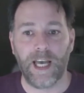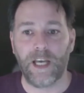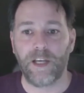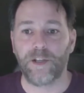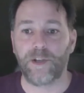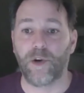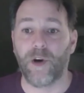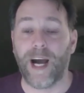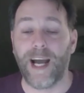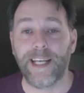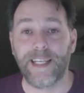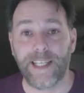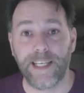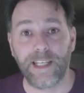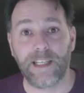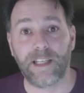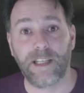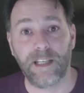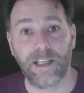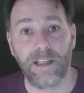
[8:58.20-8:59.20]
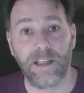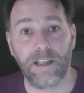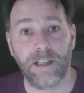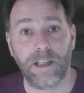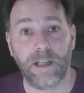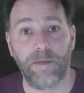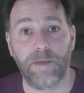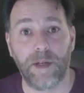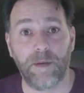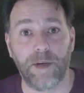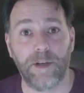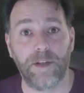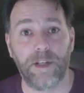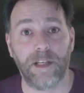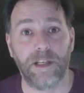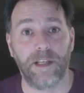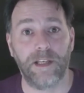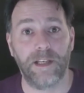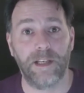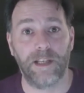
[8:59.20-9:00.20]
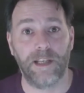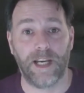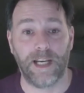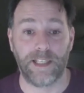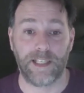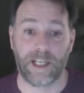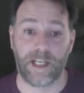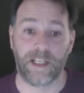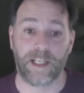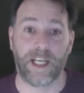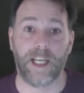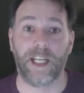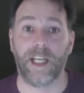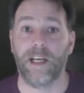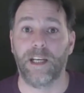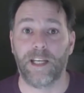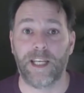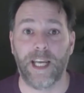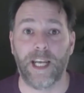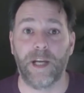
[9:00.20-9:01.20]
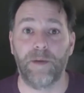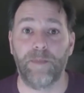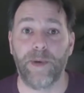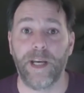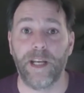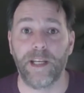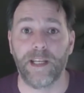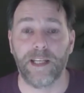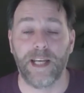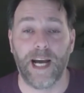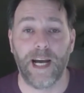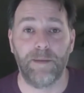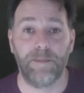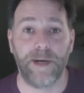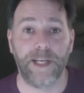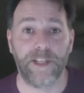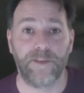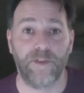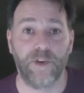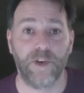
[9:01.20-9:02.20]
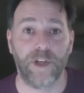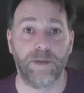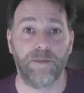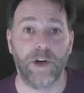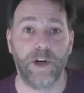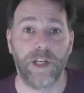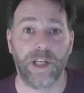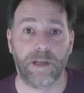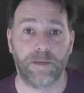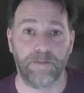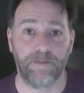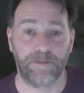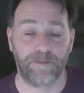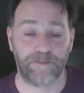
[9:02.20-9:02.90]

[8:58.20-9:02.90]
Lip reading: So I did something about it. I started getting up early, 4:30 in the morning,